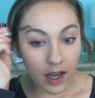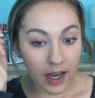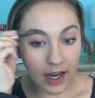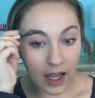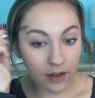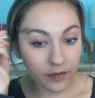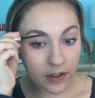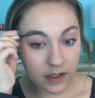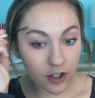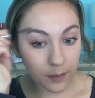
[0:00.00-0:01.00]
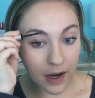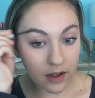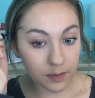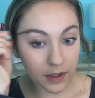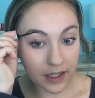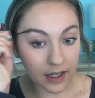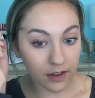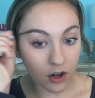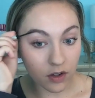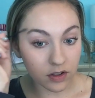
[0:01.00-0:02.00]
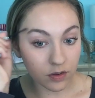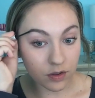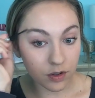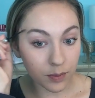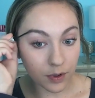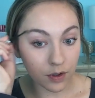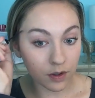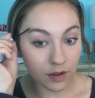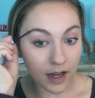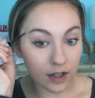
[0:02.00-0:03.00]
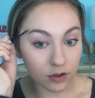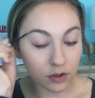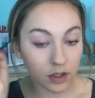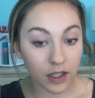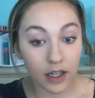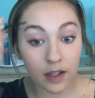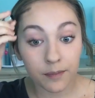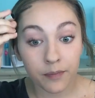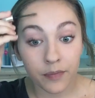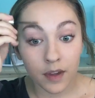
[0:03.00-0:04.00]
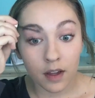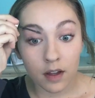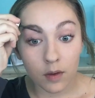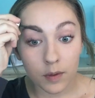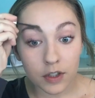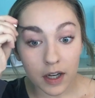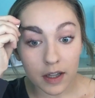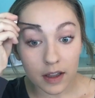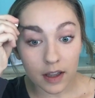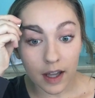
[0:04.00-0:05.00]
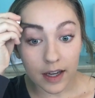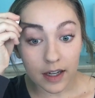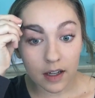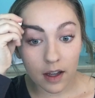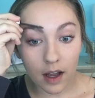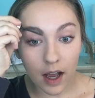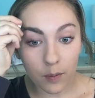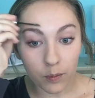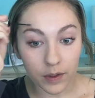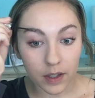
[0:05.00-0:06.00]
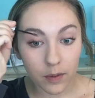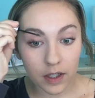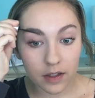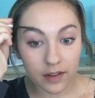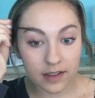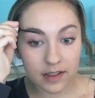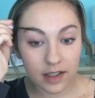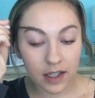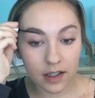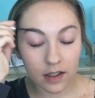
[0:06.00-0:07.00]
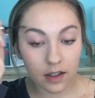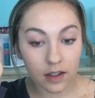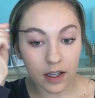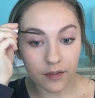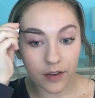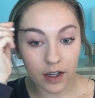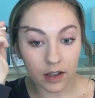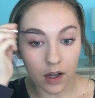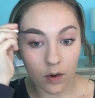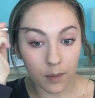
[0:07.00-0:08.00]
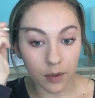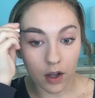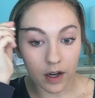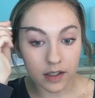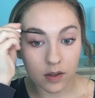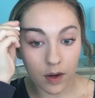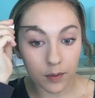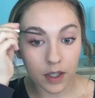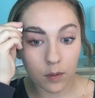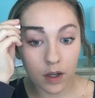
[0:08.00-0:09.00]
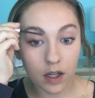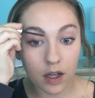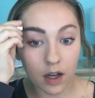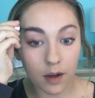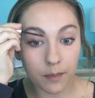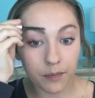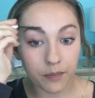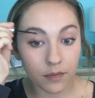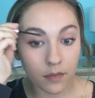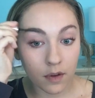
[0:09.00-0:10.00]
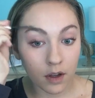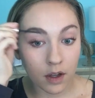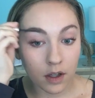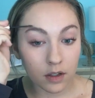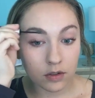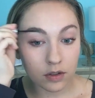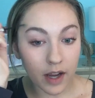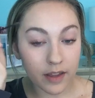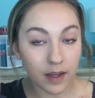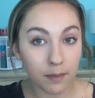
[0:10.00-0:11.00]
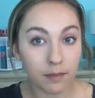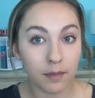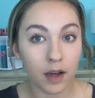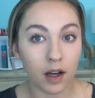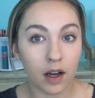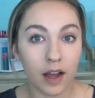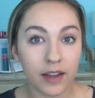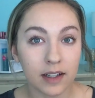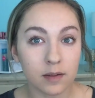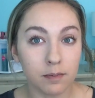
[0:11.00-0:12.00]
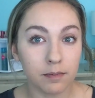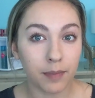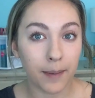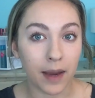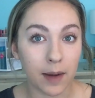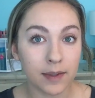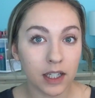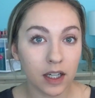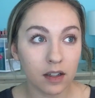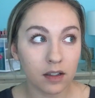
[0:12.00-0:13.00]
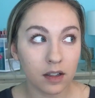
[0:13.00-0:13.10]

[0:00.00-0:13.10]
it kind of fills in your brows, but, like, they're also super natural looking, which I like. I really want to, this is, like, getting very low on product, so I really want to try the, I think it's by Maybelline,